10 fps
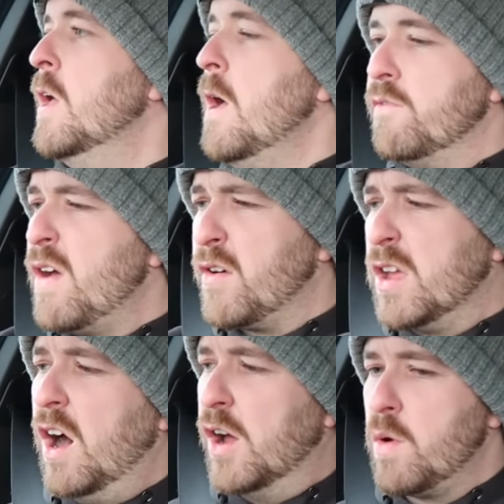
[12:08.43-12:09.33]

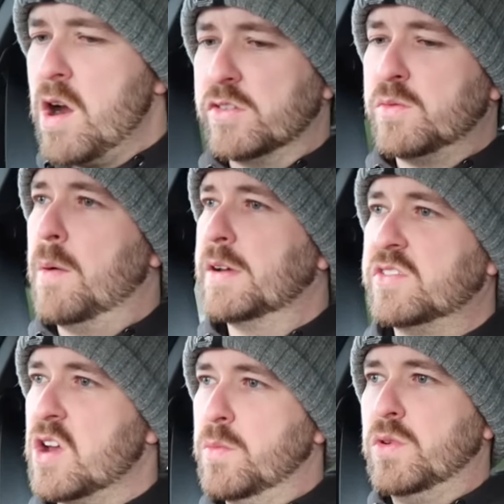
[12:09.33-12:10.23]
Very hard wearing as well. My
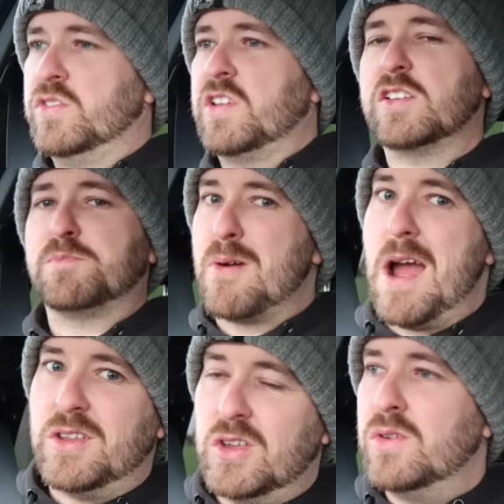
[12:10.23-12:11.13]
steering wheel looks like it's
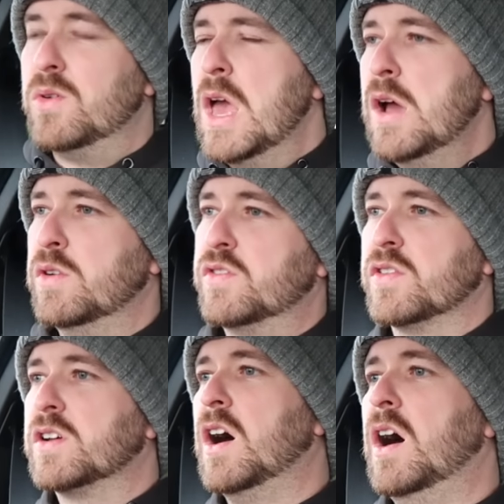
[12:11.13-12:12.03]
brand new, which
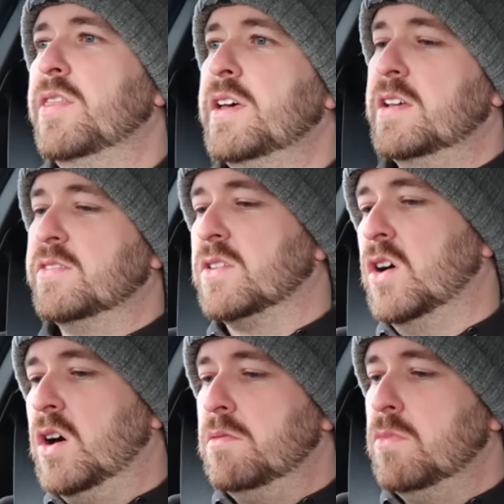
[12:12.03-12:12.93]
for a car that has
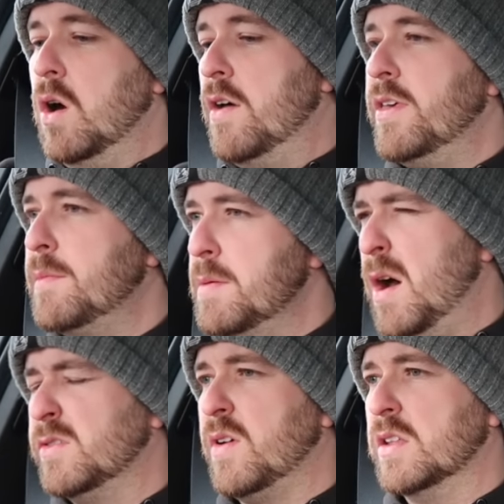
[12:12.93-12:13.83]
got, well, I think, how many
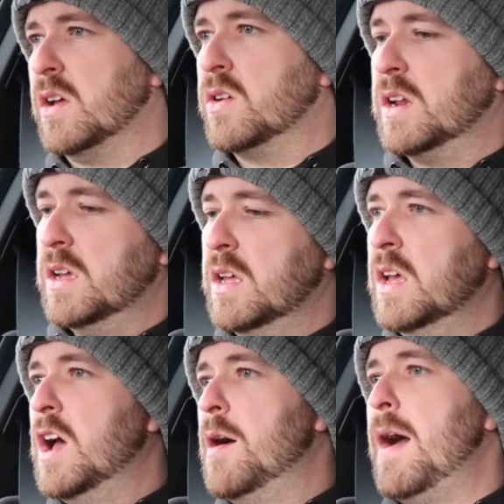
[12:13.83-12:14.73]
miles have I done on
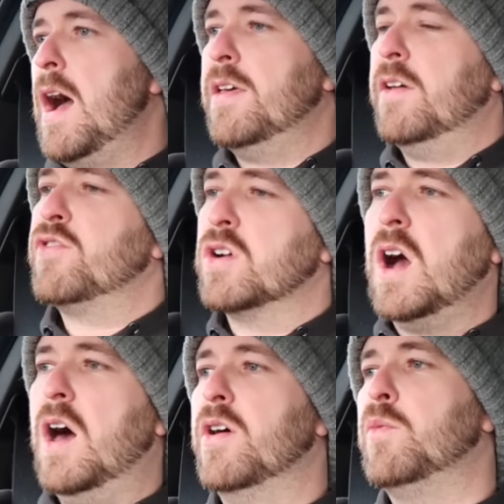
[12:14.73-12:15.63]
it? For a
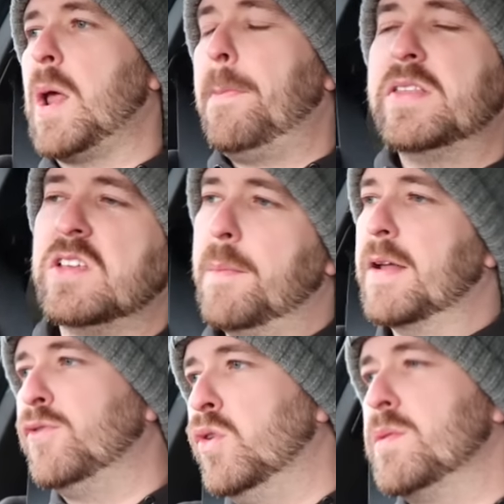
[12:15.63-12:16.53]
car that when I picked it up
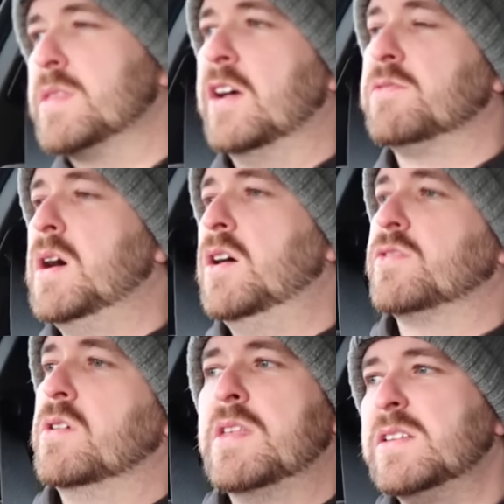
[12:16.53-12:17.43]
had 41,000
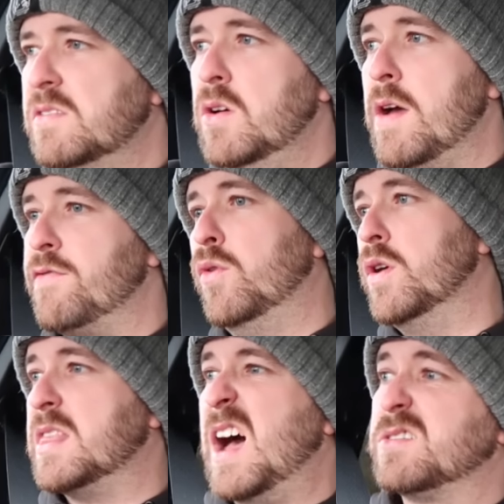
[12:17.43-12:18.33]
miles on, that still had
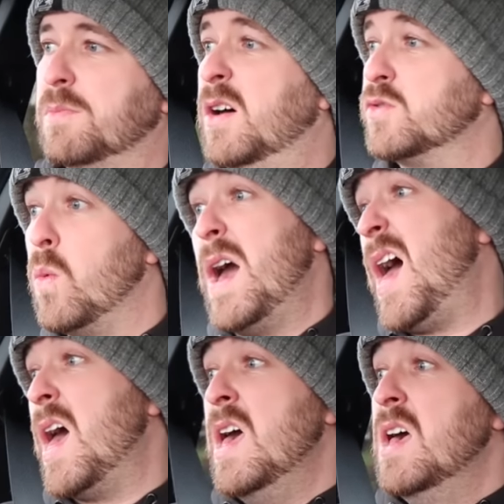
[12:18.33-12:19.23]
40,000 miles of
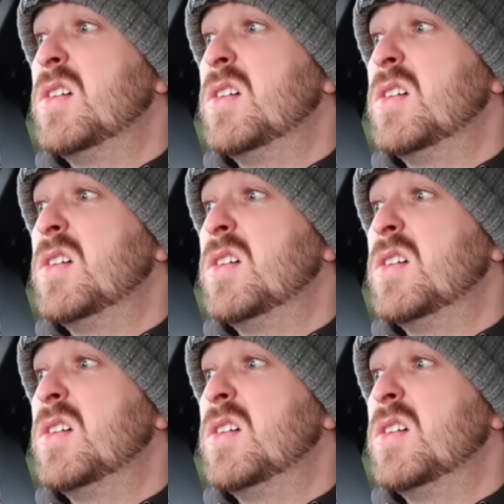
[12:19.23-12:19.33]
wear.